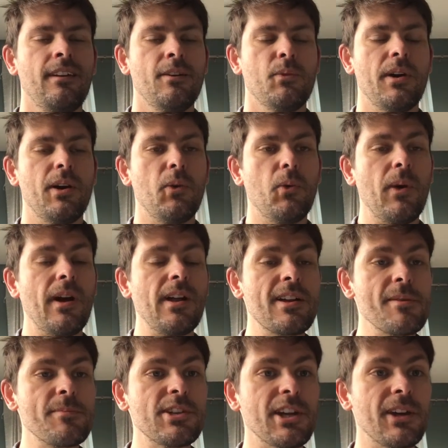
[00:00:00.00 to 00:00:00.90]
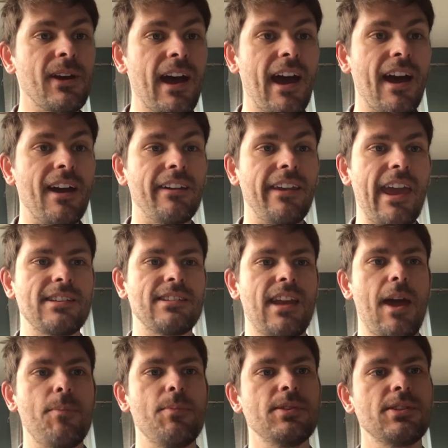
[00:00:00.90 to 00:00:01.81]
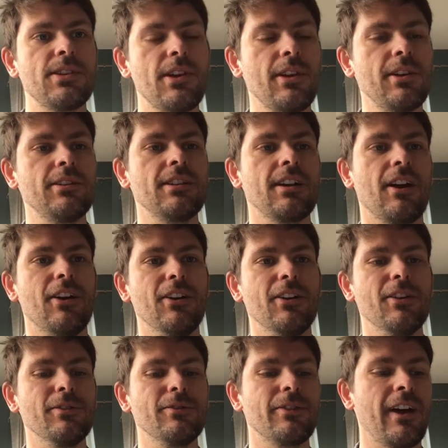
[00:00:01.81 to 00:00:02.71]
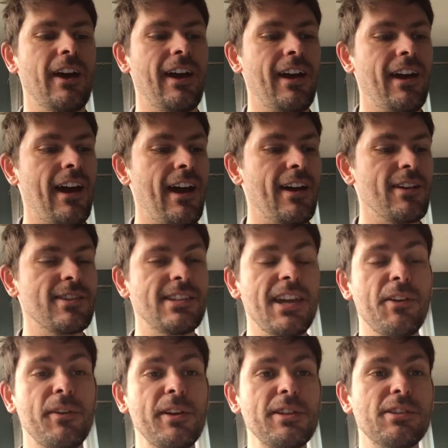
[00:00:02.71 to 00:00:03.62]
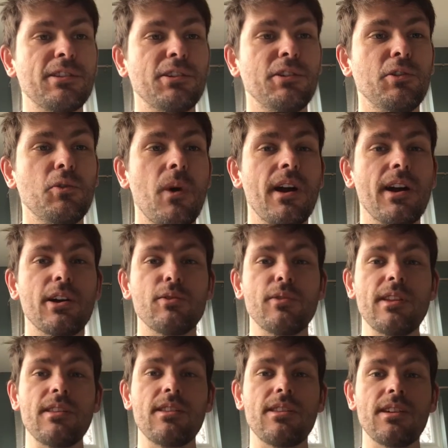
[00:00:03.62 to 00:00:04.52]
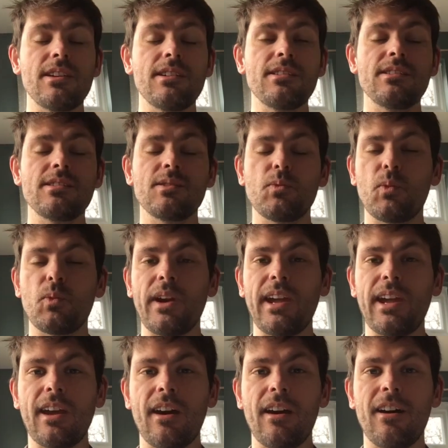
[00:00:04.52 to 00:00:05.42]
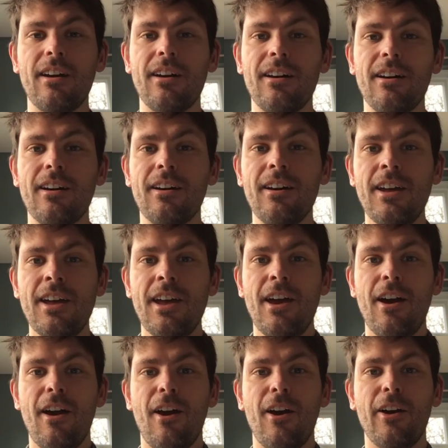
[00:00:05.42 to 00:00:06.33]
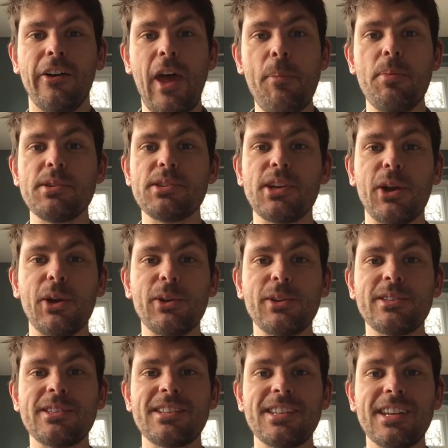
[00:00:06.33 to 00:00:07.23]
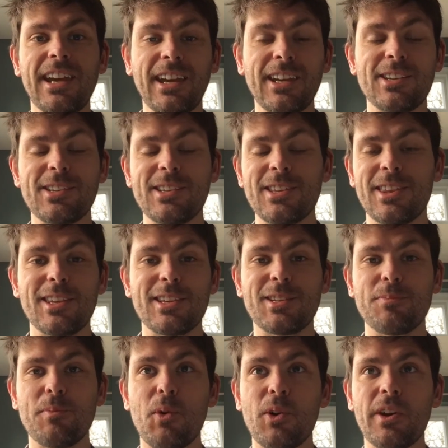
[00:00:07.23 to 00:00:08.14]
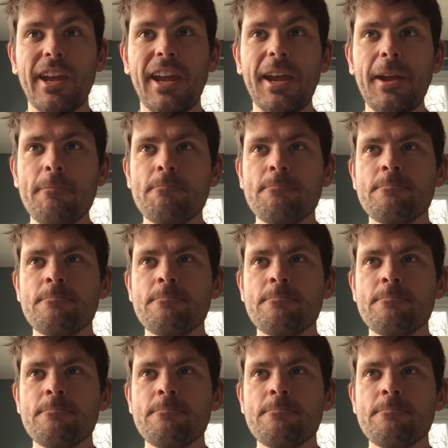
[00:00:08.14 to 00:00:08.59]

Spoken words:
Well, welcome to our next episode of our series through 1 Corinthians. We are on episode 6 this morning,